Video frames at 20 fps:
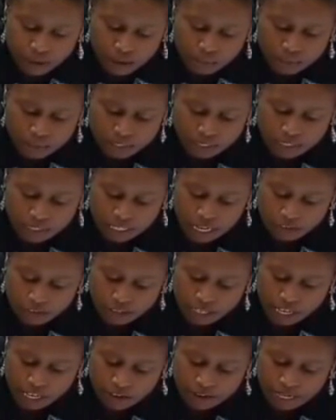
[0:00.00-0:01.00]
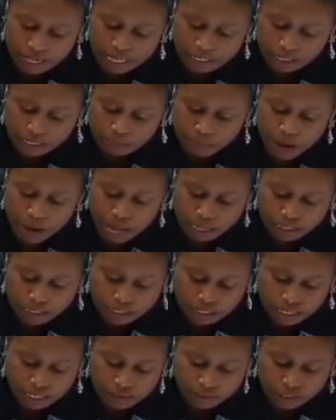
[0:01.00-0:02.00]
Mr. Secretary, is it
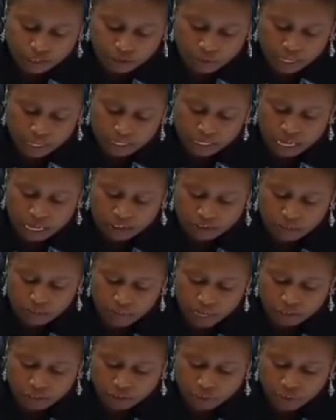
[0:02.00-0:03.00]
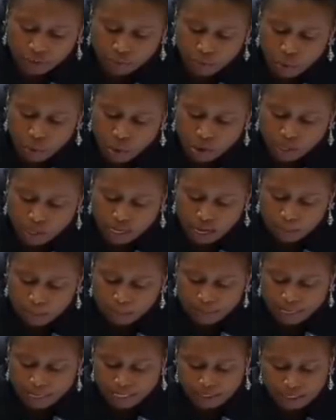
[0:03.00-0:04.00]
policy of the U.S. government to reward
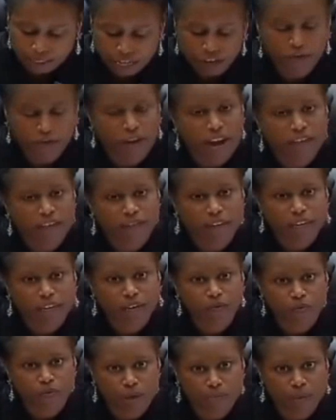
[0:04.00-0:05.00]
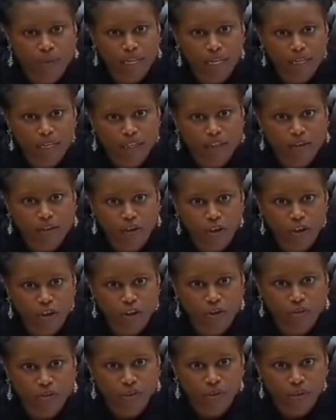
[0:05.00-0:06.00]
companies that traffic in women and little
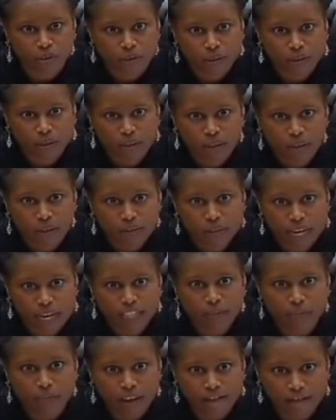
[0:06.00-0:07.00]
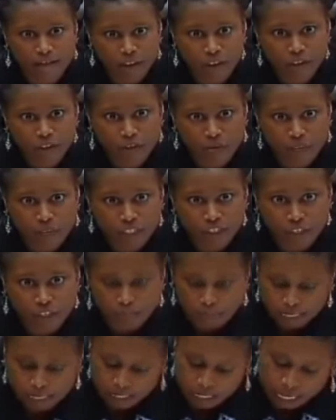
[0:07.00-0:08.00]
girls? That's my first question.
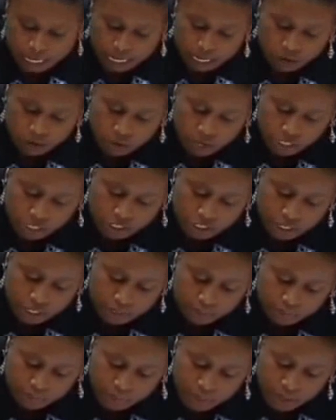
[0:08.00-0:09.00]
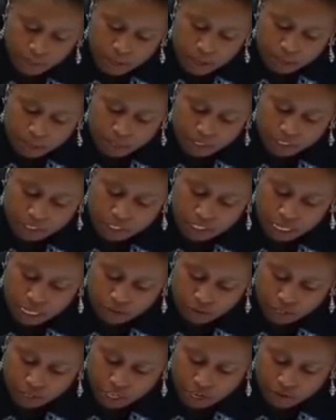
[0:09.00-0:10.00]
My second question, Mr.
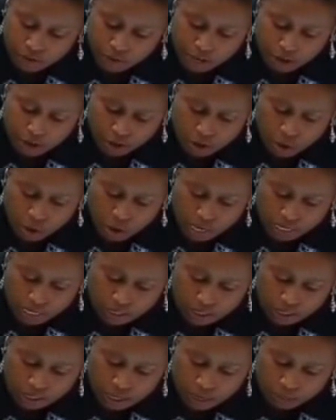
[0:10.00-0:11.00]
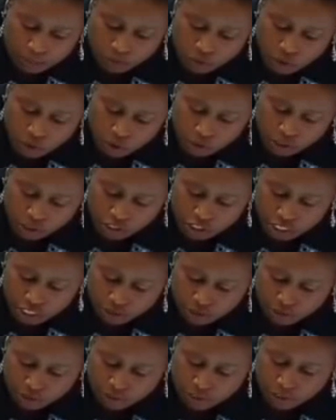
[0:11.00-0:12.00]
Secretary, according to the Comptroller
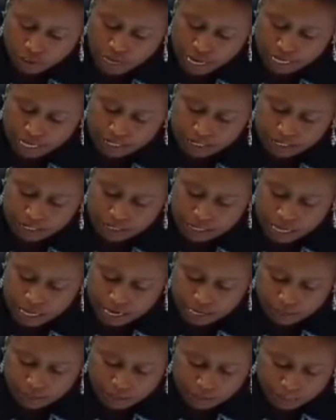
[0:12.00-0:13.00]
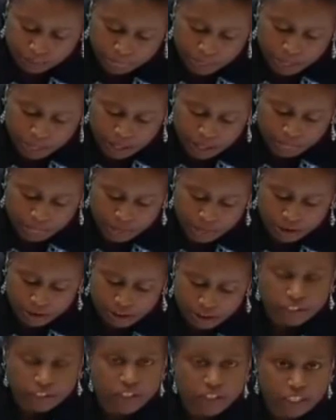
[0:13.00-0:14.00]
General of the United States, there
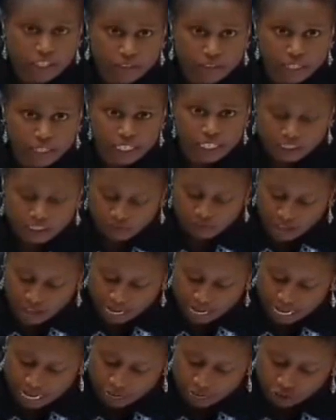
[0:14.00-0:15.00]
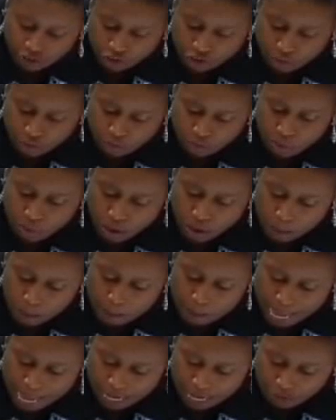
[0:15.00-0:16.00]
are serious financial
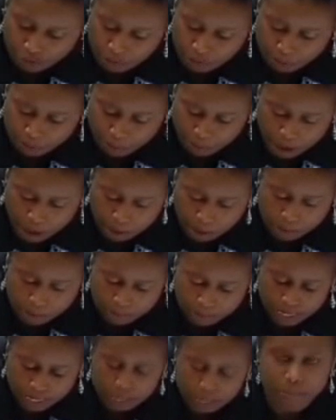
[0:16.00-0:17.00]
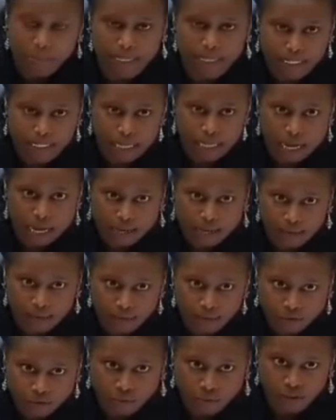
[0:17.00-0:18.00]
management problems at the Pentagon,
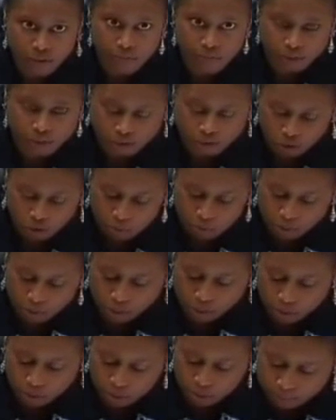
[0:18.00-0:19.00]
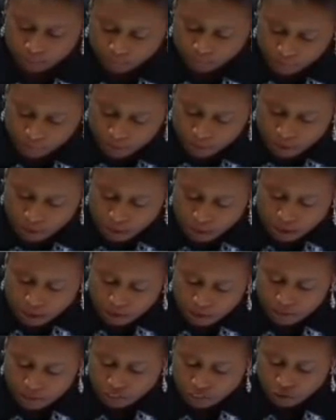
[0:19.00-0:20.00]
to which Mr. Cooper alluded.
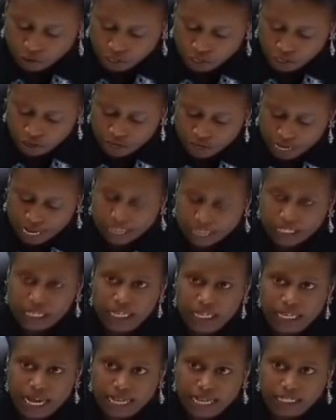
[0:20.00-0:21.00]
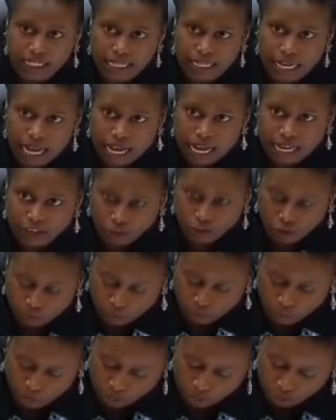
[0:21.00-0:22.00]
Fiscal year 1999,
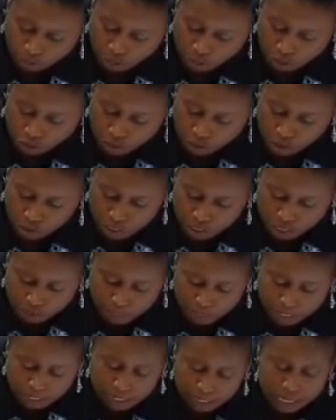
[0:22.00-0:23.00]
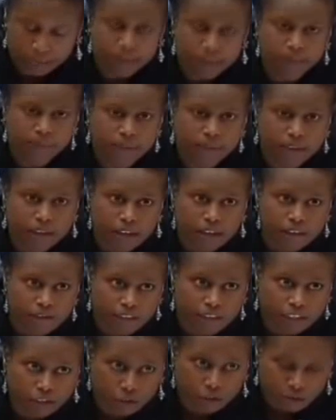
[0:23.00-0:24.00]
$2.3 trillion missing.
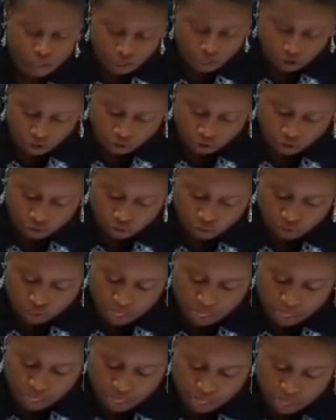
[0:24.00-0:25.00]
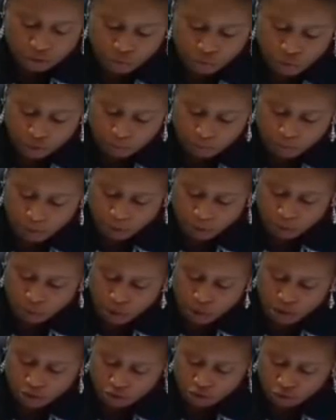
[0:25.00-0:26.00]
Fiscal year 2000,
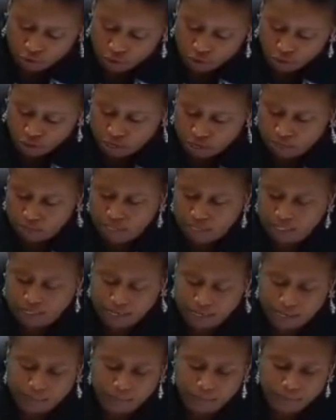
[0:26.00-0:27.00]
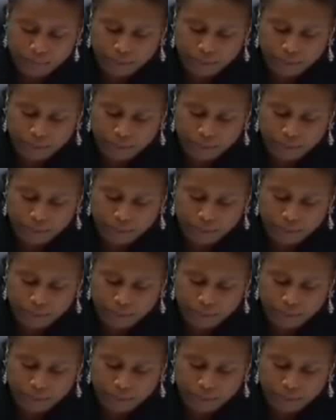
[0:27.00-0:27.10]
$1.1 trillion missing.